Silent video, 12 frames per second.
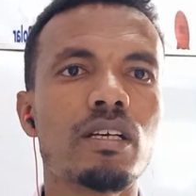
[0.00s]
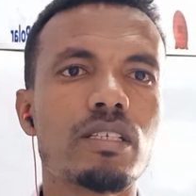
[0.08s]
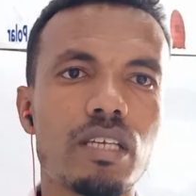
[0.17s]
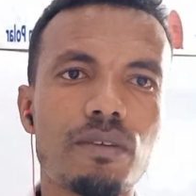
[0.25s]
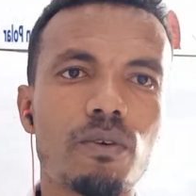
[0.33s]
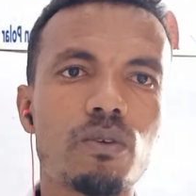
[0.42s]

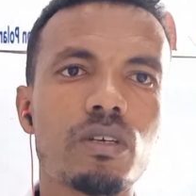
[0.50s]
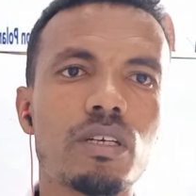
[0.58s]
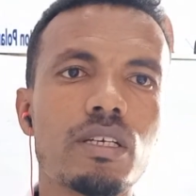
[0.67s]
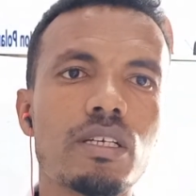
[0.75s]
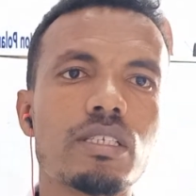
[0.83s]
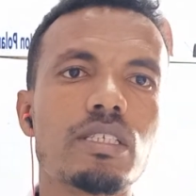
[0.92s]
Therefore,
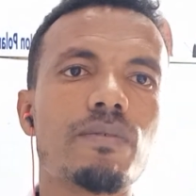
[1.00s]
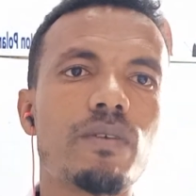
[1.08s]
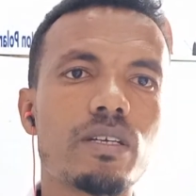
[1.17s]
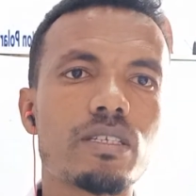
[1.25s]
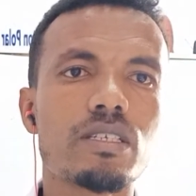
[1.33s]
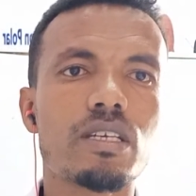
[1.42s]
the
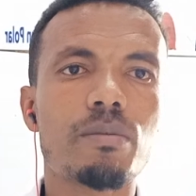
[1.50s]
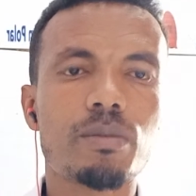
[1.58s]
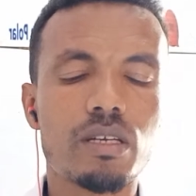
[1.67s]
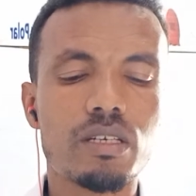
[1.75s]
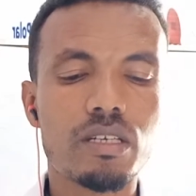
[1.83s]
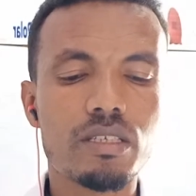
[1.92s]
first chapter
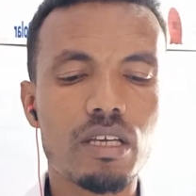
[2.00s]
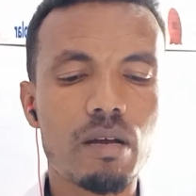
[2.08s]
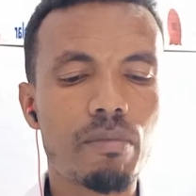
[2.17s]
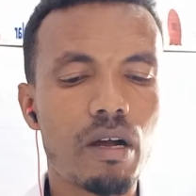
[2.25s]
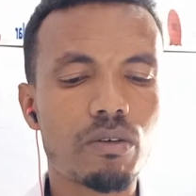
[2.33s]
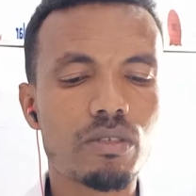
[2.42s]
deals
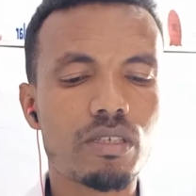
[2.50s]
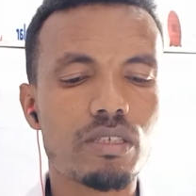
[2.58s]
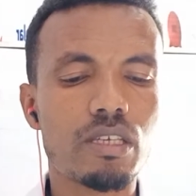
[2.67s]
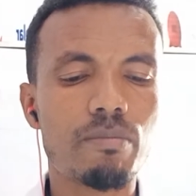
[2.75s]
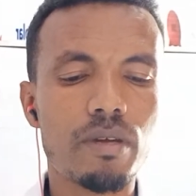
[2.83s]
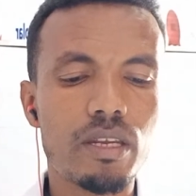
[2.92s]
about
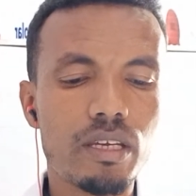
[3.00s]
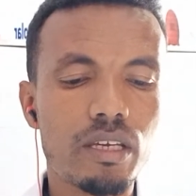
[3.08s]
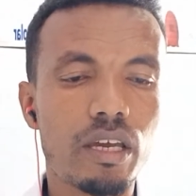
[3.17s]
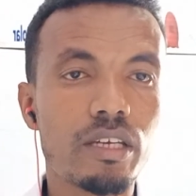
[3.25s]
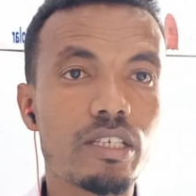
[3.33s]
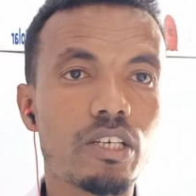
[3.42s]
the meaning
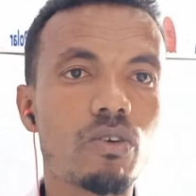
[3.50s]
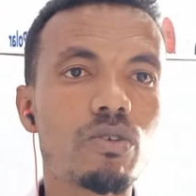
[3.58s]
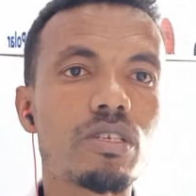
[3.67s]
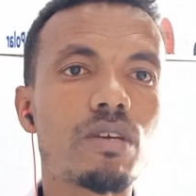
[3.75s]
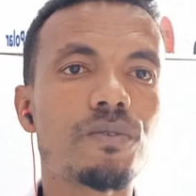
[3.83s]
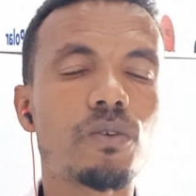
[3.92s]
and the
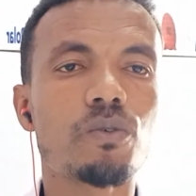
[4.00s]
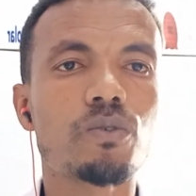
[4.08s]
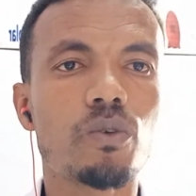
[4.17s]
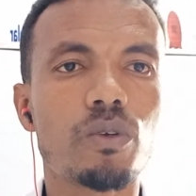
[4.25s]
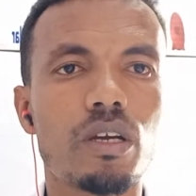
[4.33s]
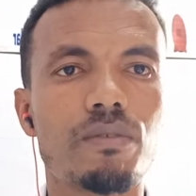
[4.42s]
concept of
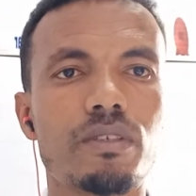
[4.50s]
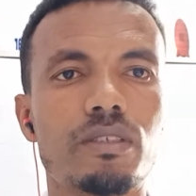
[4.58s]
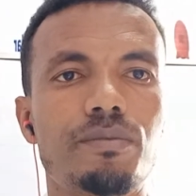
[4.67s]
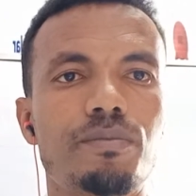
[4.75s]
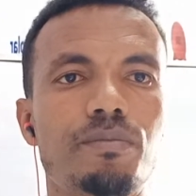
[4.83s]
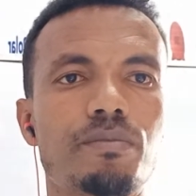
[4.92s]
geography,
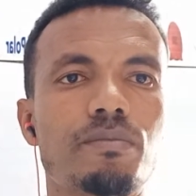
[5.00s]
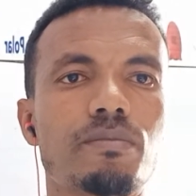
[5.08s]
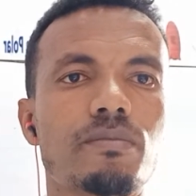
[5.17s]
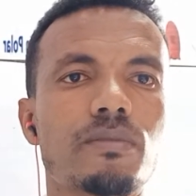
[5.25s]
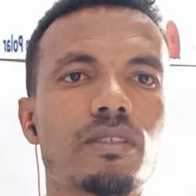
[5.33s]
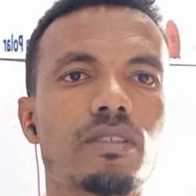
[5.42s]

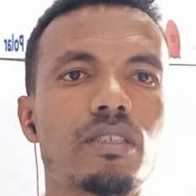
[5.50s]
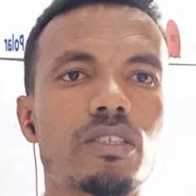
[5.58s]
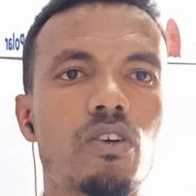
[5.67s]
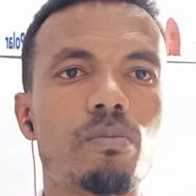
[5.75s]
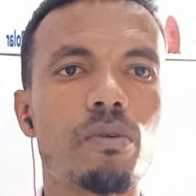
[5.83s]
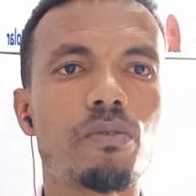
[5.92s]
the
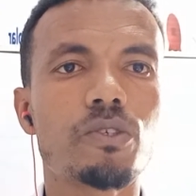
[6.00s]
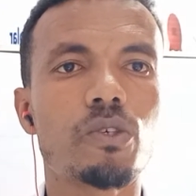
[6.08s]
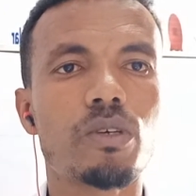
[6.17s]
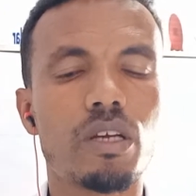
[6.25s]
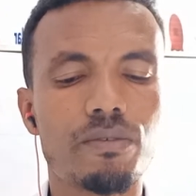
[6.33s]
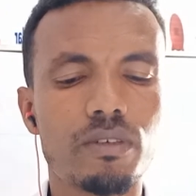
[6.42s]
scope of
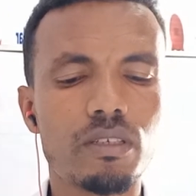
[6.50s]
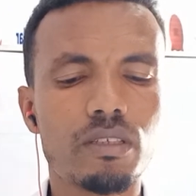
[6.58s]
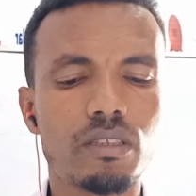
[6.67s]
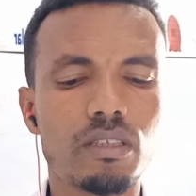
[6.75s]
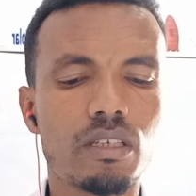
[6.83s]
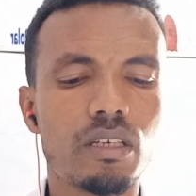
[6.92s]
geography,
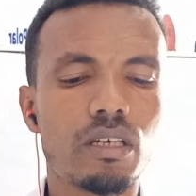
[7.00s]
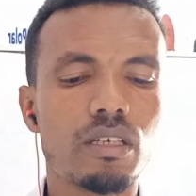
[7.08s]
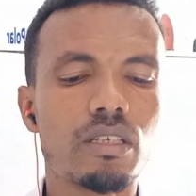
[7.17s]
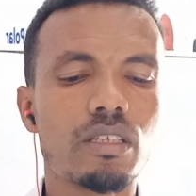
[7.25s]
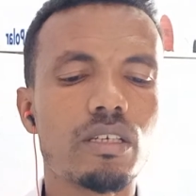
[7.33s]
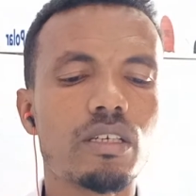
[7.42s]

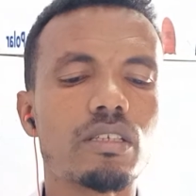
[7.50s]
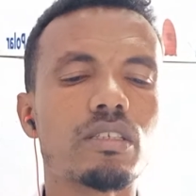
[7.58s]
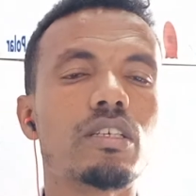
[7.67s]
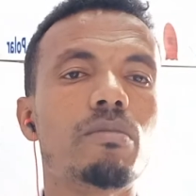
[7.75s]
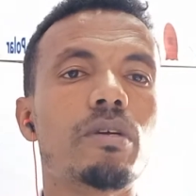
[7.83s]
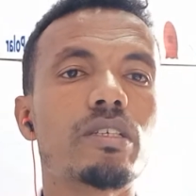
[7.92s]

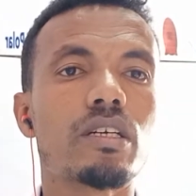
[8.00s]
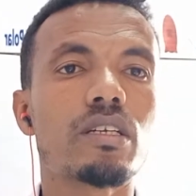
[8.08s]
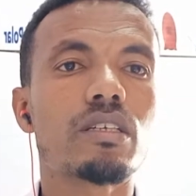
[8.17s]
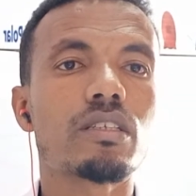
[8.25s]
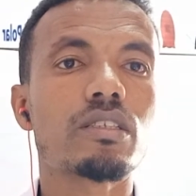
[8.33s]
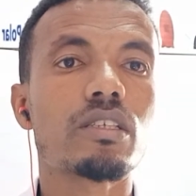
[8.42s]
the major
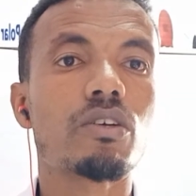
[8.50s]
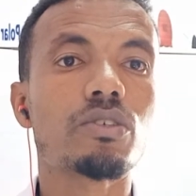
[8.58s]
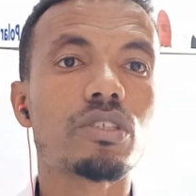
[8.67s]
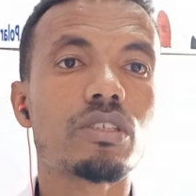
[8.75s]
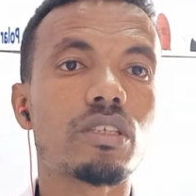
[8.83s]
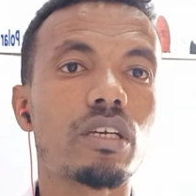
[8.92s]

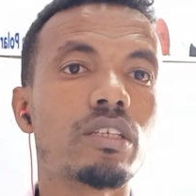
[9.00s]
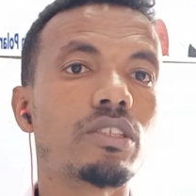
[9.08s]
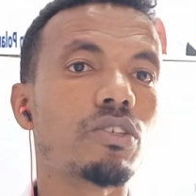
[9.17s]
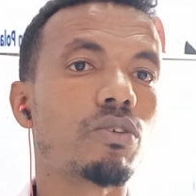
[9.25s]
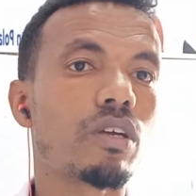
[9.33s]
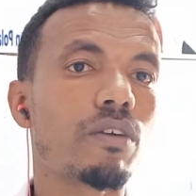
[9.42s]
thoughts in
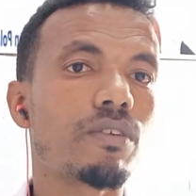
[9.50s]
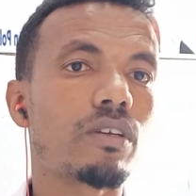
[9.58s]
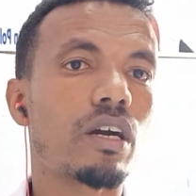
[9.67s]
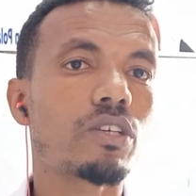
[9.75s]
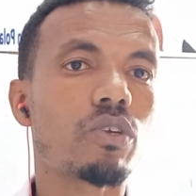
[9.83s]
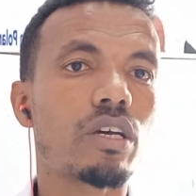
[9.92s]
geography
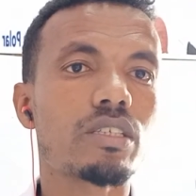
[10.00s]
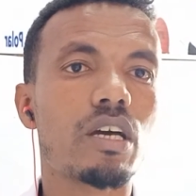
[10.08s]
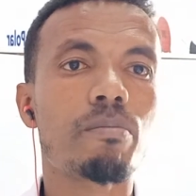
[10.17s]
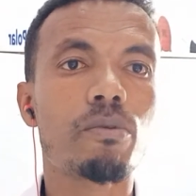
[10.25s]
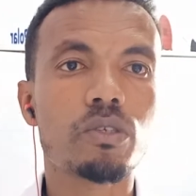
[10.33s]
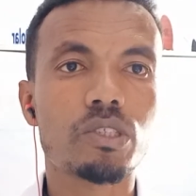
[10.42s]
as well as
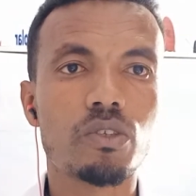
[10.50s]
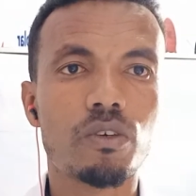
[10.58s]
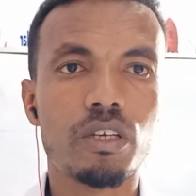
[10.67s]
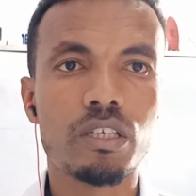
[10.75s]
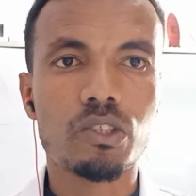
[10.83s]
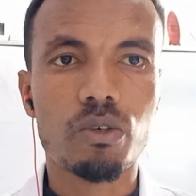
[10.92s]
approaches
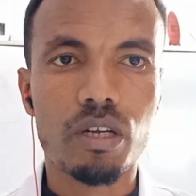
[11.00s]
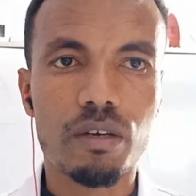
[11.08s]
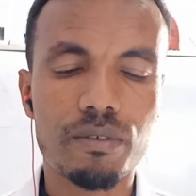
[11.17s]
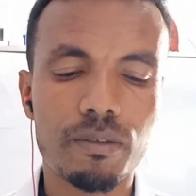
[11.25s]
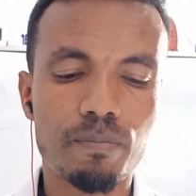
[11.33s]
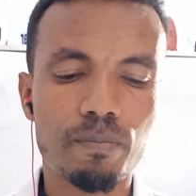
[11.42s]
in geography.